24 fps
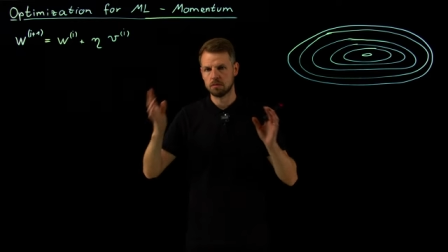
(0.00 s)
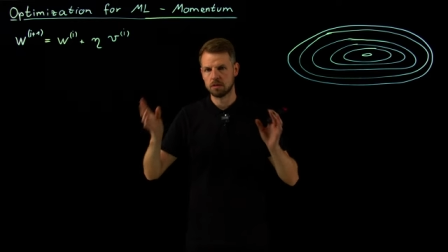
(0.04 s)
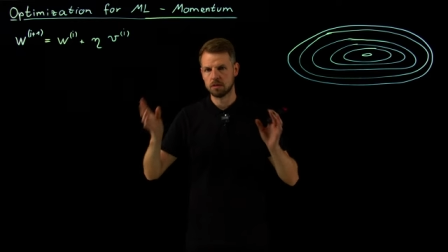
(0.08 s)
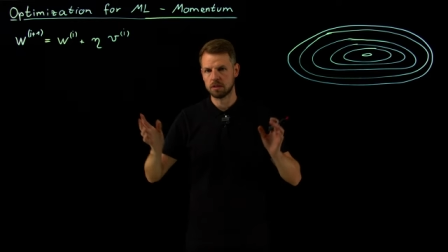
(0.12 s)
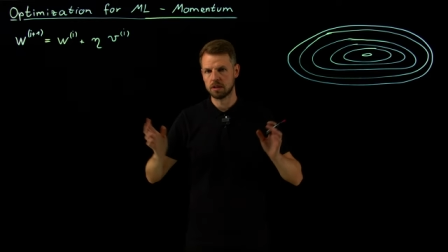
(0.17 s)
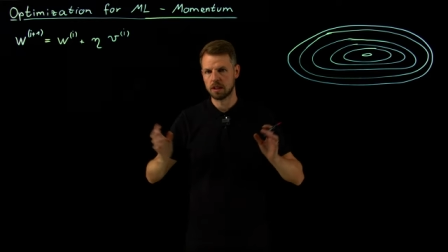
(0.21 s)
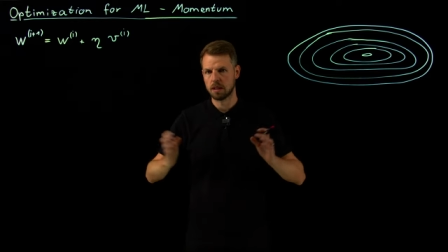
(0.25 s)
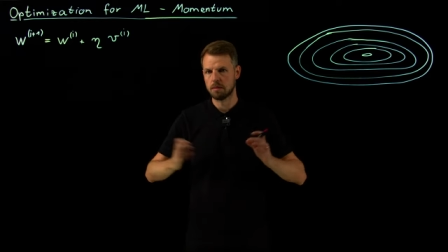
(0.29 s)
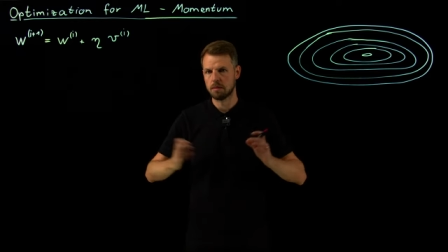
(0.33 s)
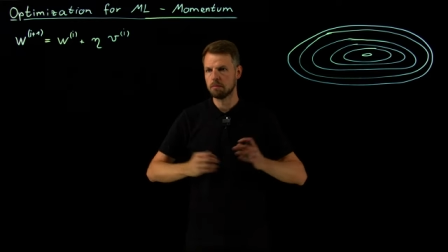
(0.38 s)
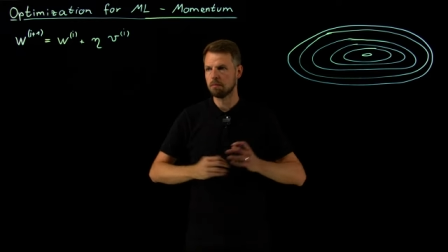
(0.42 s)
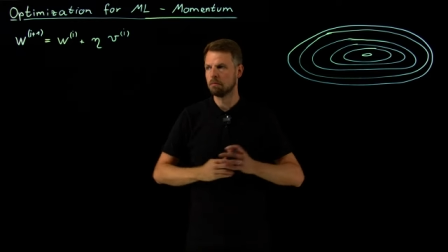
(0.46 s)

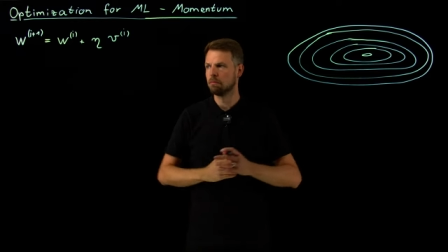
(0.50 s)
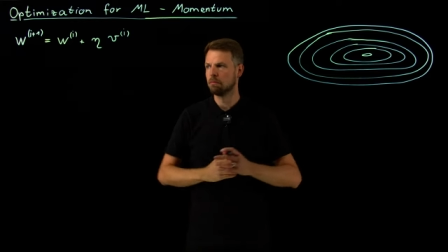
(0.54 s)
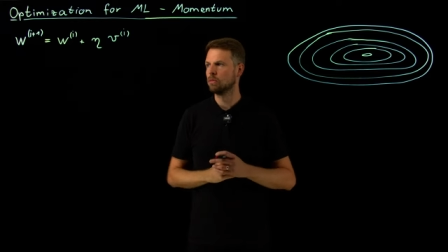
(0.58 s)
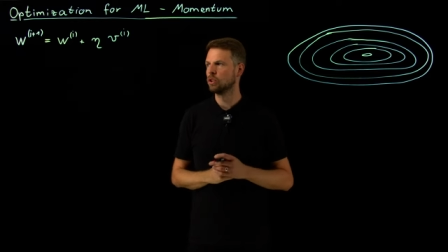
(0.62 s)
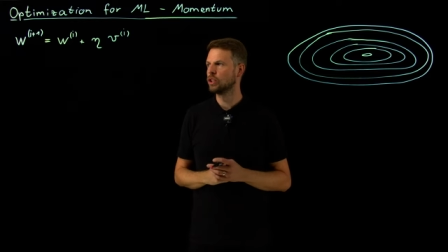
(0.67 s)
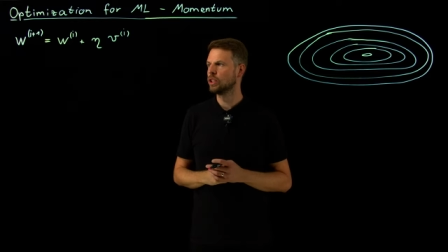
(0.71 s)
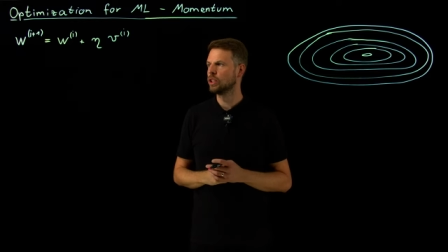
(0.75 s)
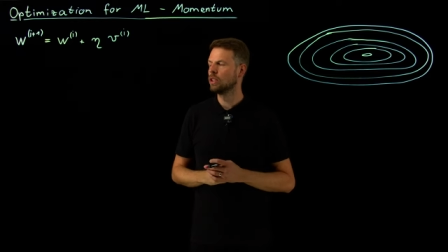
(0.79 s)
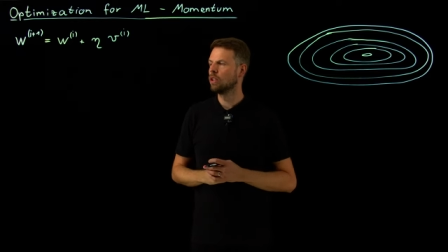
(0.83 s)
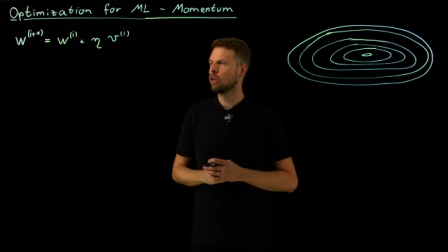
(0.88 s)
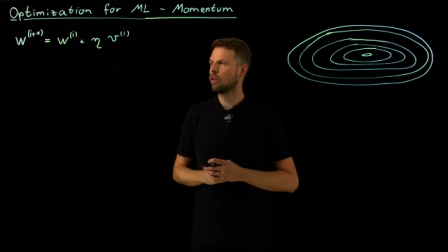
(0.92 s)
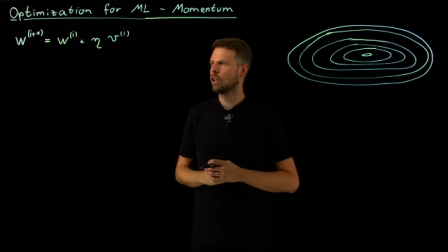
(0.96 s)
some
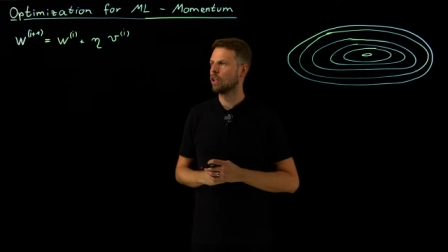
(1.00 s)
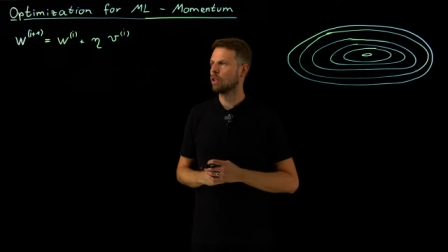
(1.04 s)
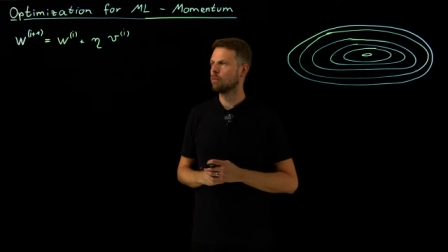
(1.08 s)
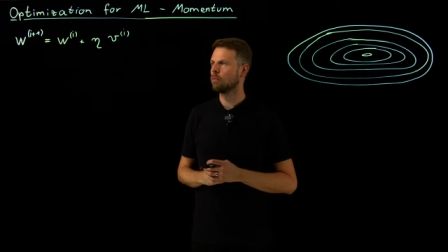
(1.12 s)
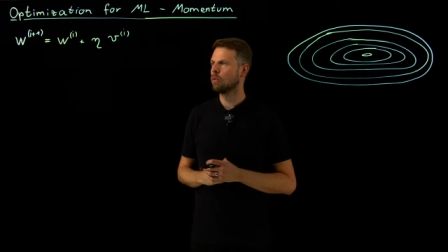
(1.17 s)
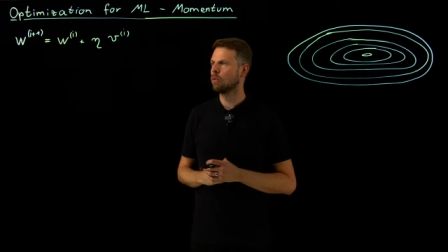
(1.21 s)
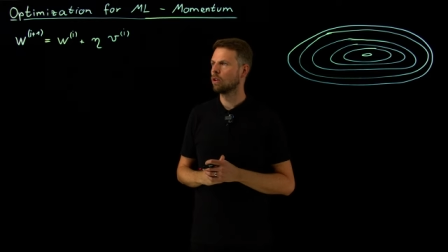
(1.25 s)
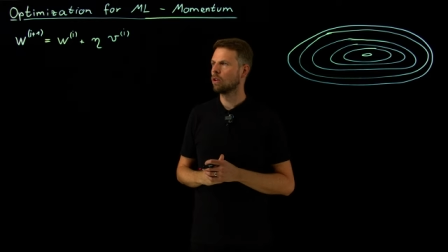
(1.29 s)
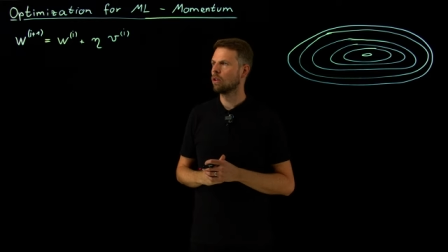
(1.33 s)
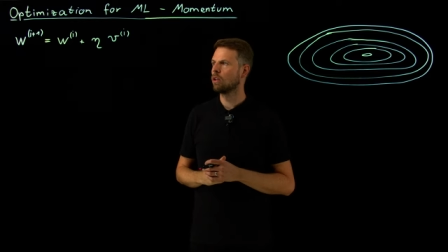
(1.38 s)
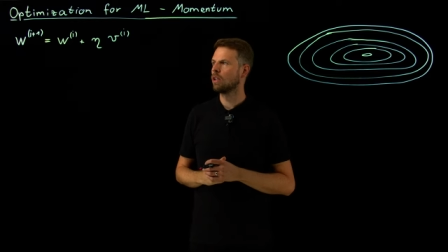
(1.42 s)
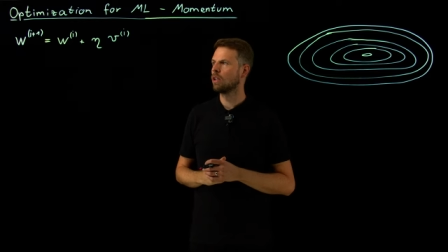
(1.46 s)
machine learning
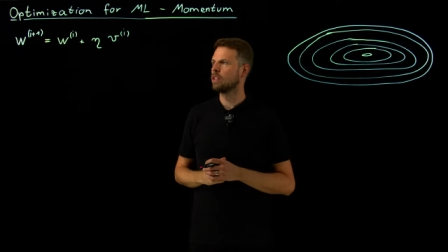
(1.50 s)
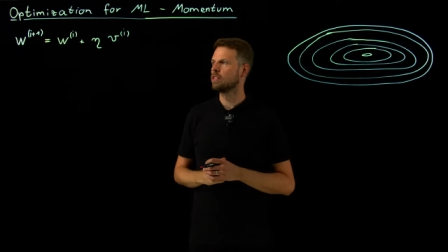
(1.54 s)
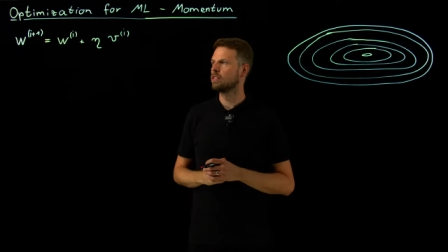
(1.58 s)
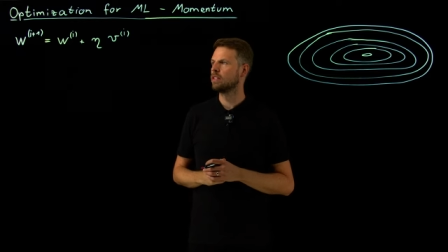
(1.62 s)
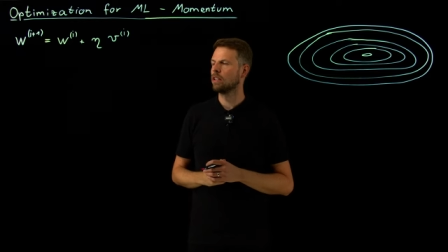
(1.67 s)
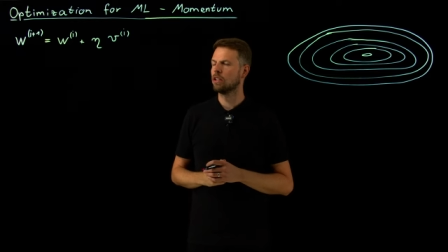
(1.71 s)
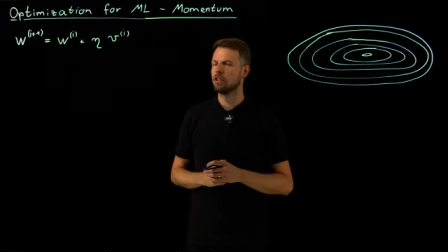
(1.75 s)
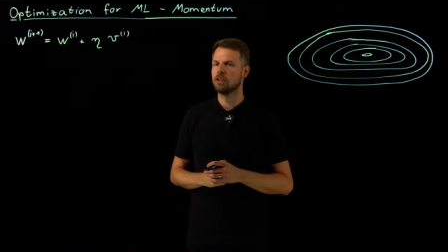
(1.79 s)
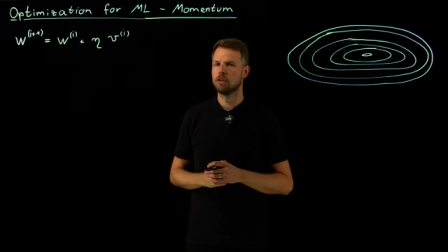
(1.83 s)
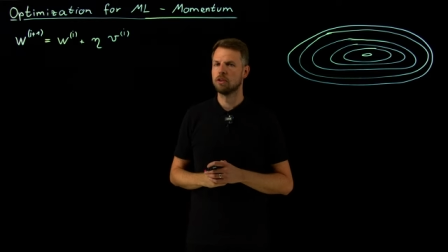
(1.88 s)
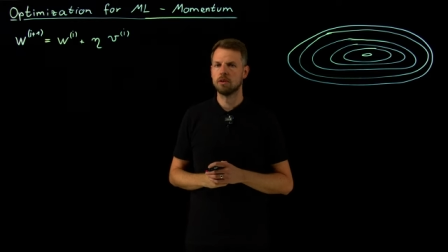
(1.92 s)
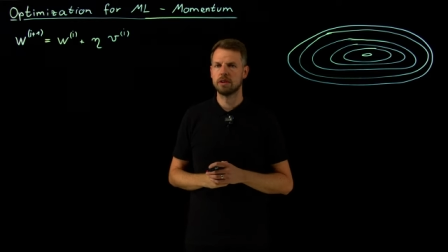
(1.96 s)
model, let's say a
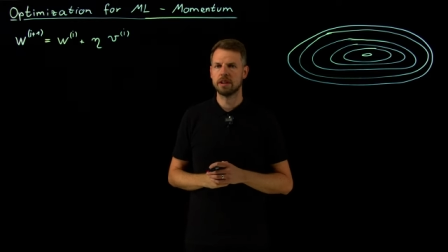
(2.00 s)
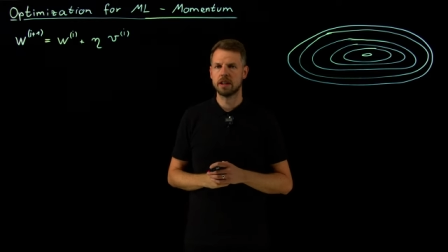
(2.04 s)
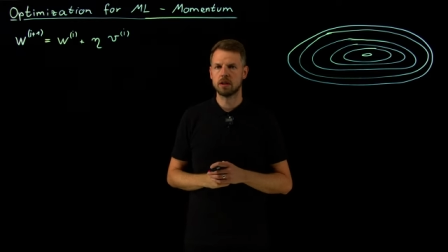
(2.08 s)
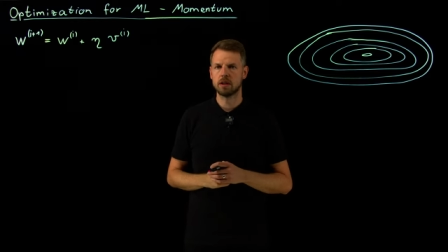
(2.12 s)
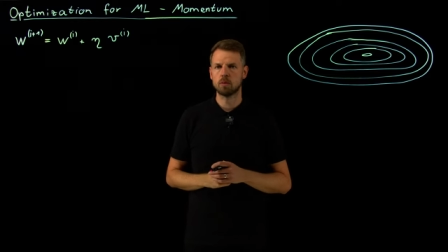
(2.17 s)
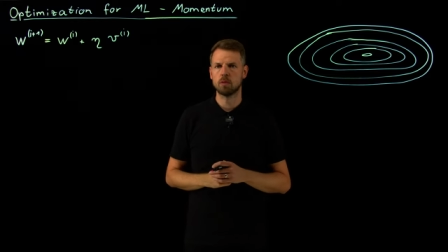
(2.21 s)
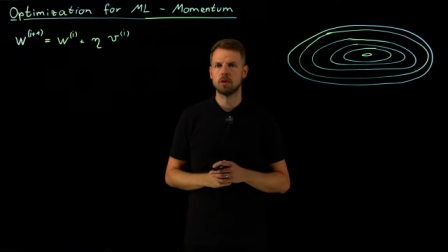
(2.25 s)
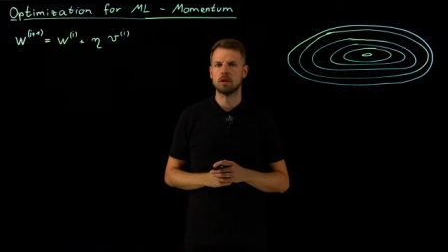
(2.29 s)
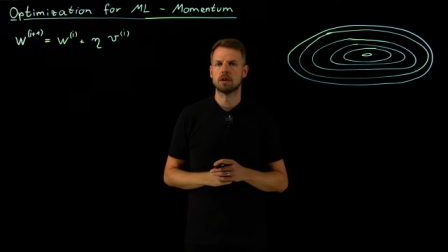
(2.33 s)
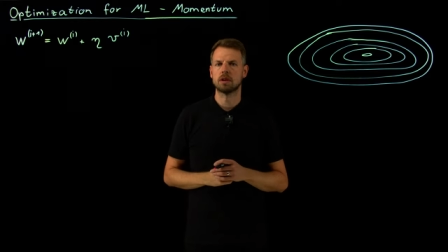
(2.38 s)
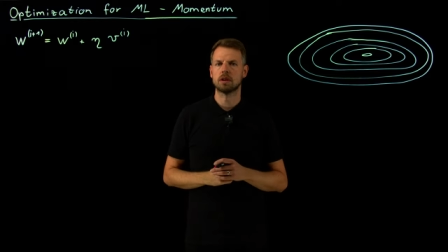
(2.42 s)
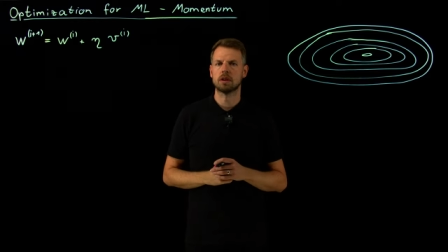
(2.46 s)
neural
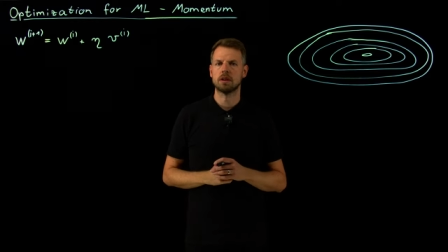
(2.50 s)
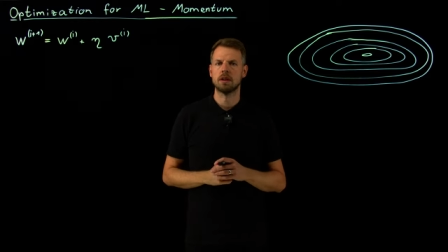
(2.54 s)
network.